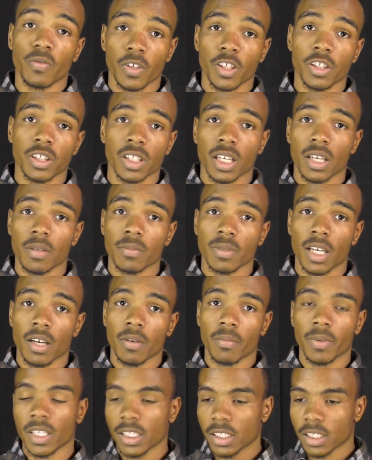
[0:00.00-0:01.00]
version comes
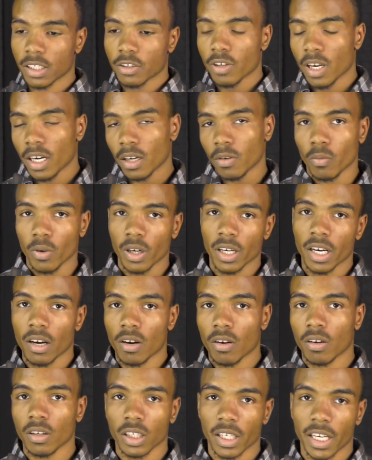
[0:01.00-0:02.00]
out, because they're trying to work out
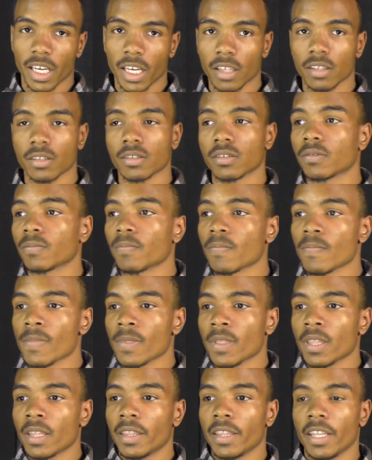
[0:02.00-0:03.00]
all the kinks,
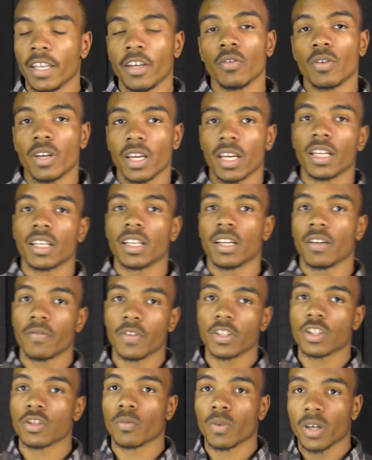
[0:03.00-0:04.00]
then you can get the
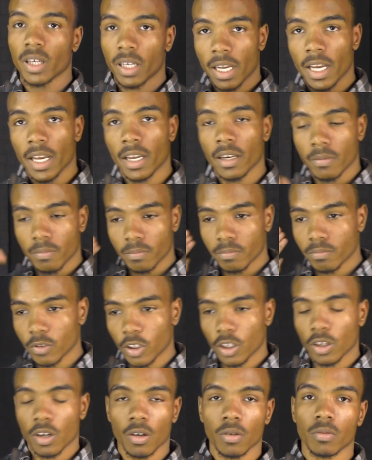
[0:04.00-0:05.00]
official one and
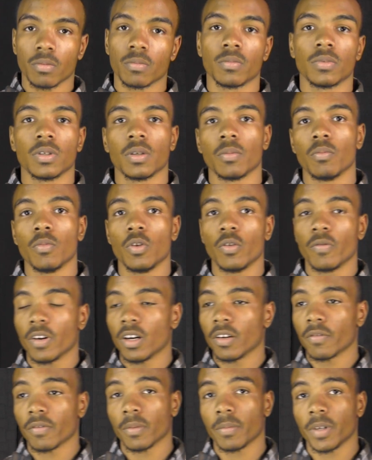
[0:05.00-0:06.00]
move
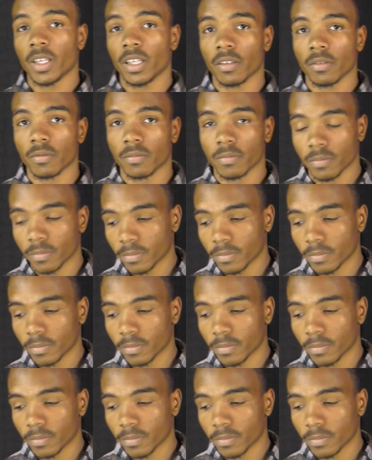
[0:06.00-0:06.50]
on from there.